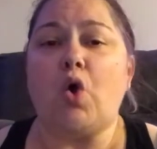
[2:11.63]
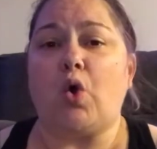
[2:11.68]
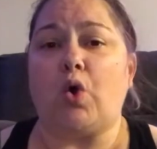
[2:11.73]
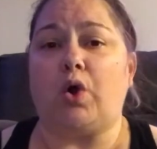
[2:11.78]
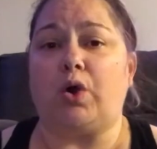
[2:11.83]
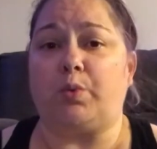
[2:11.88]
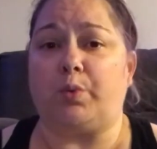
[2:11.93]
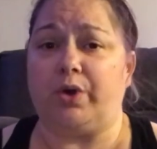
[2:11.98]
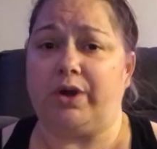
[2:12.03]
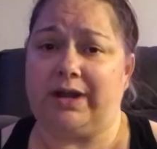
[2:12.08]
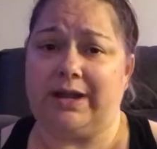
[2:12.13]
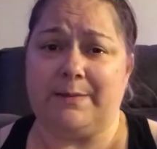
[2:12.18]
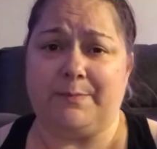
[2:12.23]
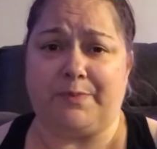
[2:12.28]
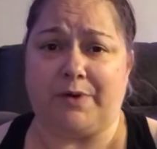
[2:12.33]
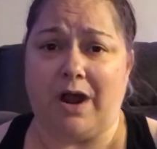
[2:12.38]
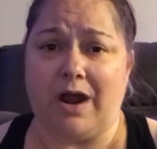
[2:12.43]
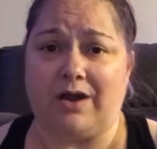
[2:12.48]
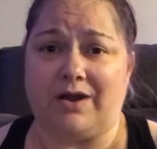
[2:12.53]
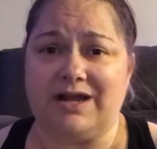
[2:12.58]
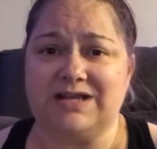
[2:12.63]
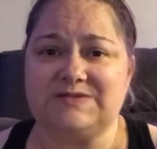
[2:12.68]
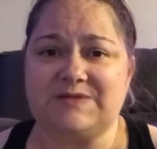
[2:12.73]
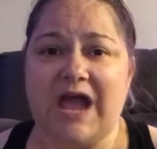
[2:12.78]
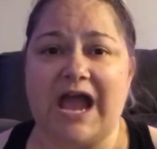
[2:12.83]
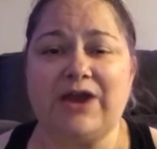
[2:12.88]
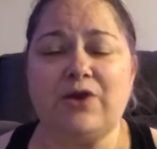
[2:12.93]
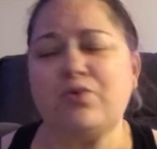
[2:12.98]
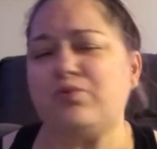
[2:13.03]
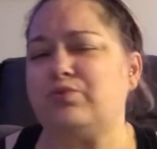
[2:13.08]
or work in progress.
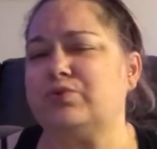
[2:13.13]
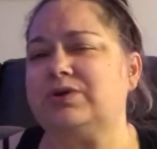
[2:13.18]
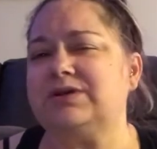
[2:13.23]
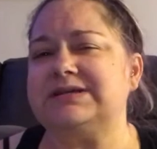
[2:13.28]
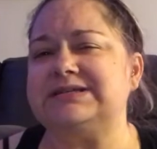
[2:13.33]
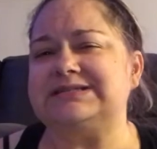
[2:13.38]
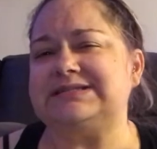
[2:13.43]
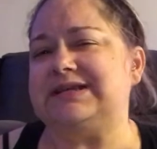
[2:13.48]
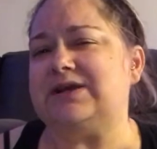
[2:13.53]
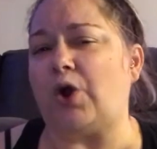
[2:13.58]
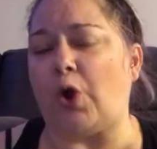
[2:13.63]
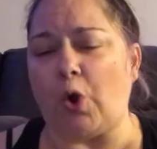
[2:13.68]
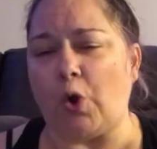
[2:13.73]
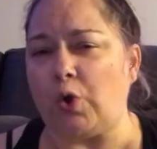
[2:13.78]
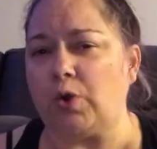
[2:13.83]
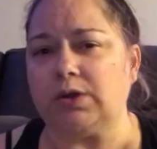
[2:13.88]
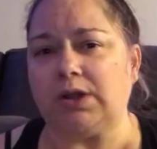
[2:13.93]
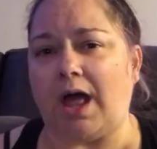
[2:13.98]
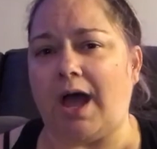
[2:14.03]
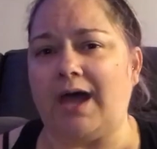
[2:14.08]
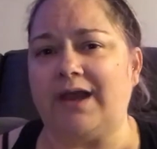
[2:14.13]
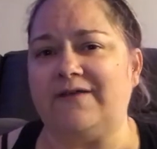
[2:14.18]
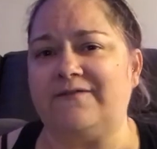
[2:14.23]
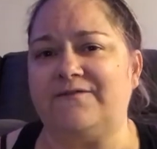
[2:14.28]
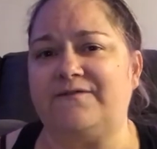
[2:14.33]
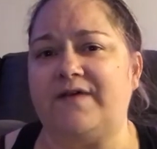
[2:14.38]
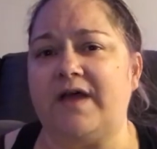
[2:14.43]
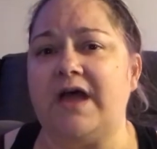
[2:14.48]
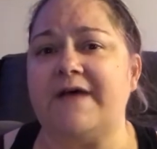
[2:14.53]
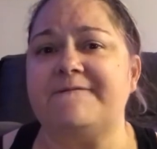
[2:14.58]
I don't really see a whole lot of
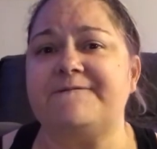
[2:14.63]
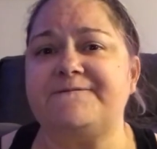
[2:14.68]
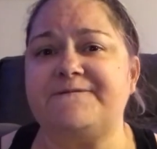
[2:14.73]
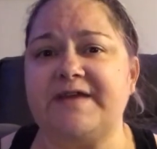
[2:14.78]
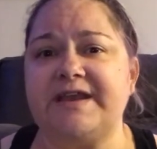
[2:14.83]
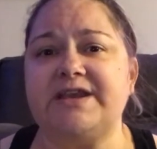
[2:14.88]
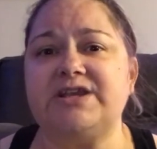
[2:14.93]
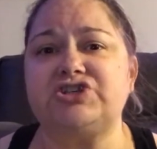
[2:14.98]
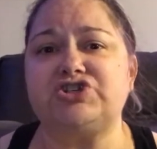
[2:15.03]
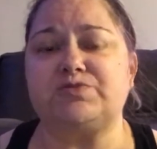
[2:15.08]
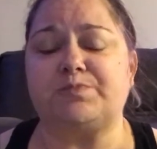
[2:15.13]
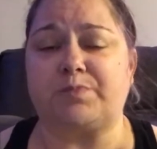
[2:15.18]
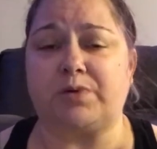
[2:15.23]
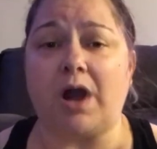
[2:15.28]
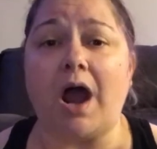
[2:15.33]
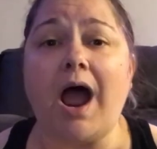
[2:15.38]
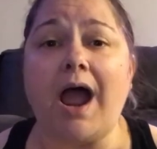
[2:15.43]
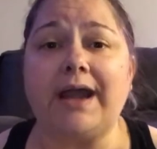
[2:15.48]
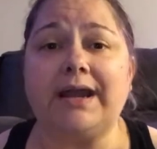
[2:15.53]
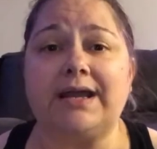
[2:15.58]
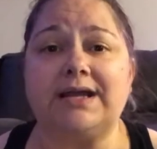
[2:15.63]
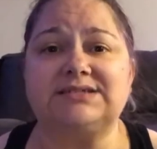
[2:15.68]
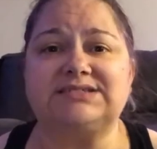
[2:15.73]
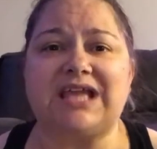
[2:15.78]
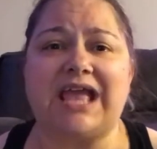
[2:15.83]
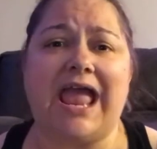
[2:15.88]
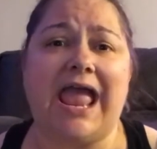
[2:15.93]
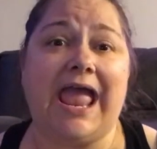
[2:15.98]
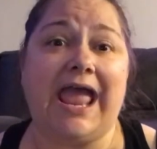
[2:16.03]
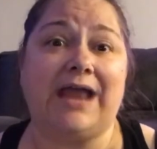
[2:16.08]
finished products
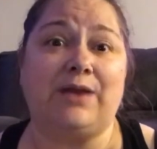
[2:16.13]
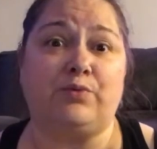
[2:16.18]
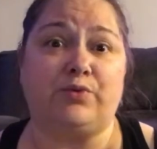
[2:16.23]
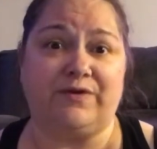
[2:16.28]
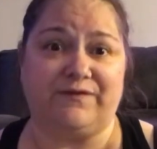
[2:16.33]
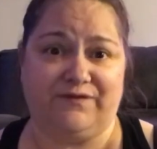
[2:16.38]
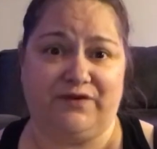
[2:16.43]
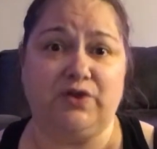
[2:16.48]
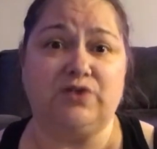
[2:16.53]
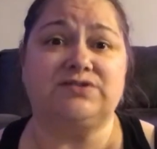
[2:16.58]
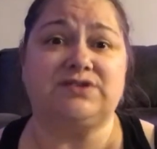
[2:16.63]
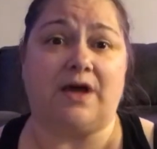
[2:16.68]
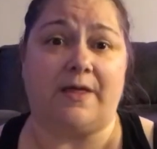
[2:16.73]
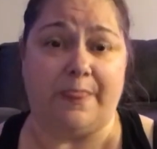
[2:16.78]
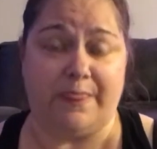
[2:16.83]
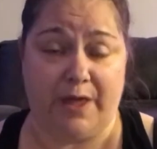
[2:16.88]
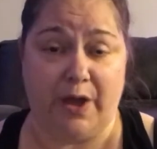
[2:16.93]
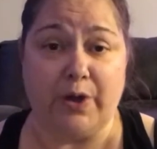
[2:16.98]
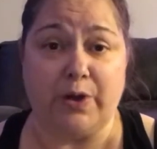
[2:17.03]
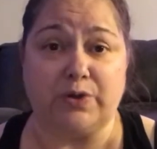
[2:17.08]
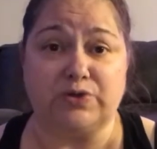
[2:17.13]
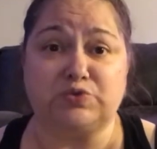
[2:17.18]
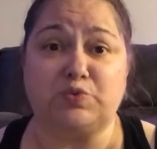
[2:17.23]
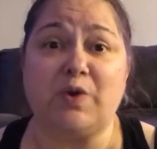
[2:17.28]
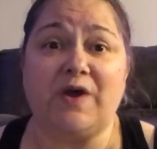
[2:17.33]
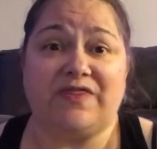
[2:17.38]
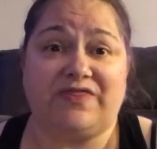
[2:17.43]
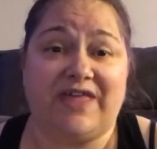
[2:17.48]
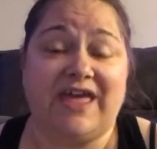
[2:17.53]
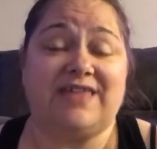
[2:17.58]
and reviews on those,
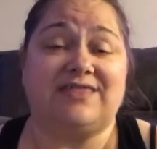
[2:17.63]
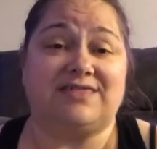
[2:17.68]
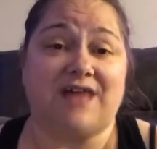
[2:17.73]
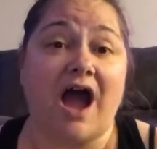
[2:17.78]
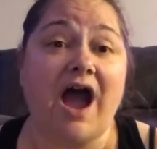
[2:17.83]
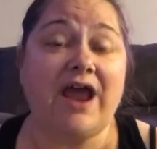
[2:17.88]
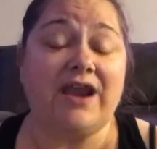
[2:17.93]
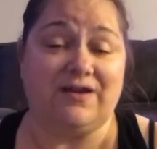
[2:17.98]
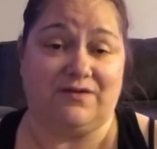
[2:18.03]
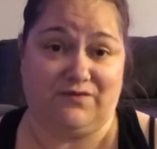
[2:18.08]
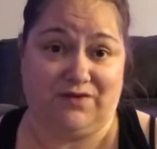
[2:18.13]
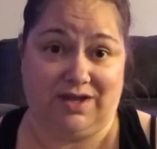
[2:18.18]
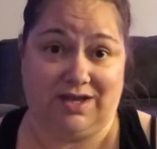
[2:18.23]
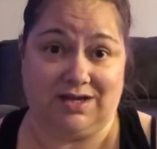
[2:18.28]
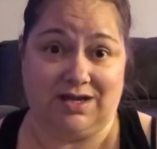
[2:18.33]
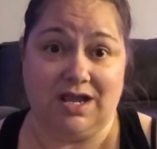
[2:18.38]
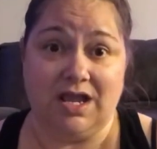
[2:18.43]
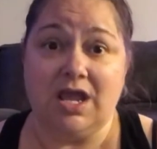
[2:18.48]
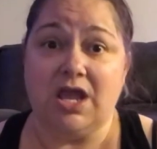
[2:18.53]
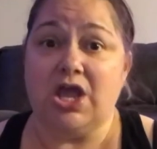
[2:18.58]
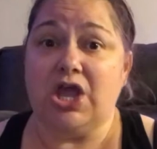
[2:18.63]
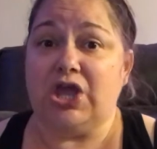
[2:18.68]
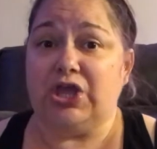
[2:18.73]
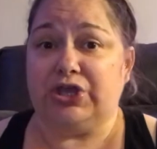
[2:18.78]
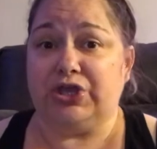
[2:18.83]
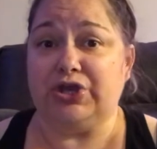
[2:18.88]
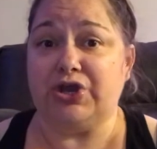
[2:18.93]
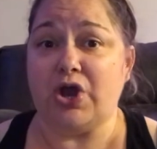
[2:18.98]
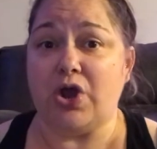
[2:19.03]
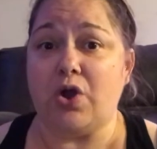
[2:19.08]
what they thought of it.
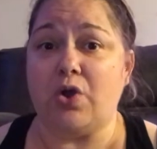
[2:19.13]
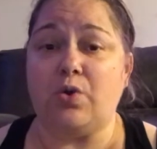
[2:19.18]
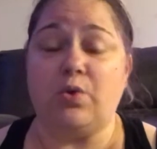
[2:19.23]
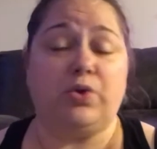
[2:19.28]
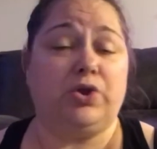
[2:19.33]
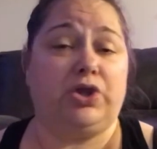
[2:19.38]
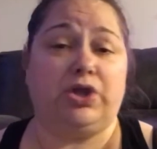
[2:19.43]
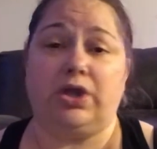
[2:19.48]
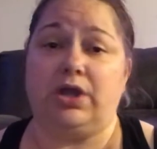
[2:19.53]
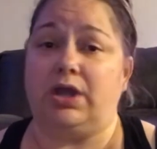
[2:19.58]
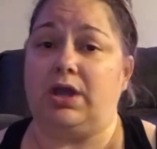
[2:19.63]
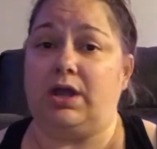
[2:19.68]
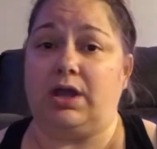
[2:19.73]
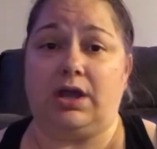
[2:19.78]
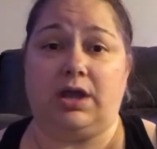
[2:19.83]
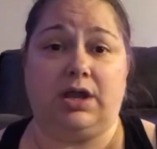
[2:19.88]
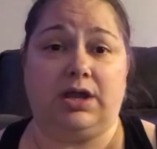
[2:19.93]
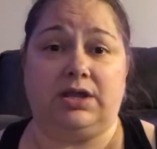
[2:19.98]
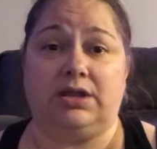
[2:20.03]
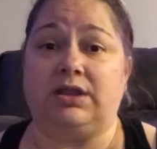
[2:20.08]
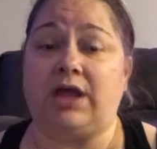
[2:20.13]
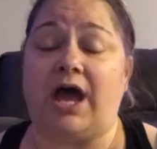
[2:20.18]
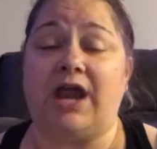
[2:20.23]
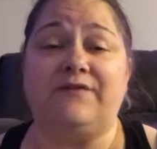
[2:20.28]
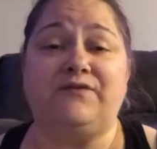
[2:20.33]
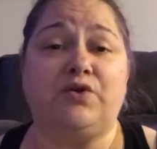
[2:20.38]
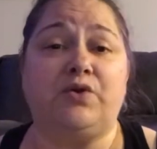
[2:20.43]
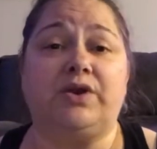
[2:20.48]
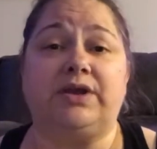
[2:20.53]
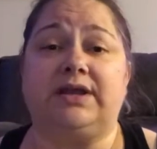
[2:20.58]
You know, a lot of
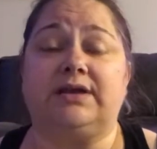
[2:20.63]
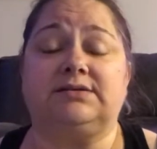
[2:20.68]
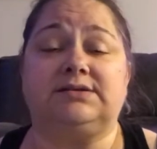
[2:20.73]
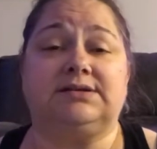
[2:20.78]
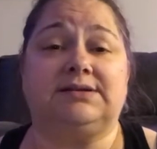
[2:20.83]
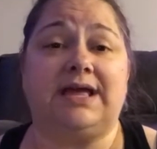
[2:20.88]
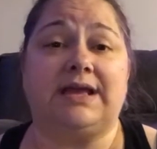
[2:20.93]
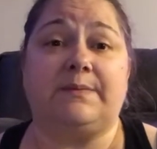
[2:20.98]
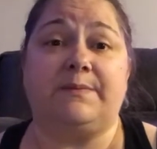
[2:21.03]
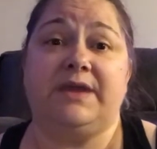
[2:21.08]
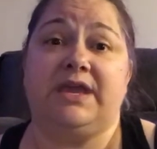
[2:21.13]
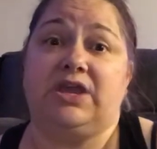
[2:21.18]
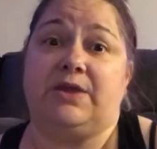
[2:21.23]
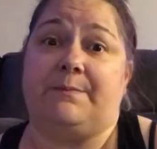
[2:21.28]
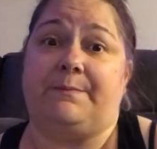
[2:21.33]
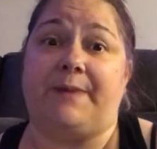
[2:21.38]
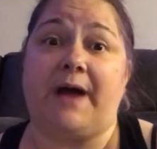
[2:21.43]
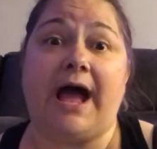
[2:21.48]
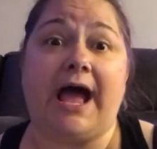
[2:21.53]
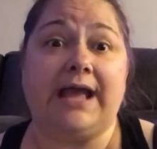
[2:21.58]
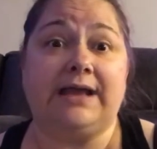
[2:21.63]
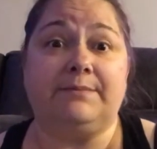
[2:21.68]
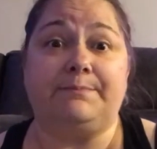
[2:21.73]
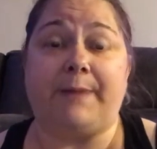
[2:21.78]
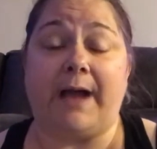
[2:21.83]
you are guilty like me, you buy,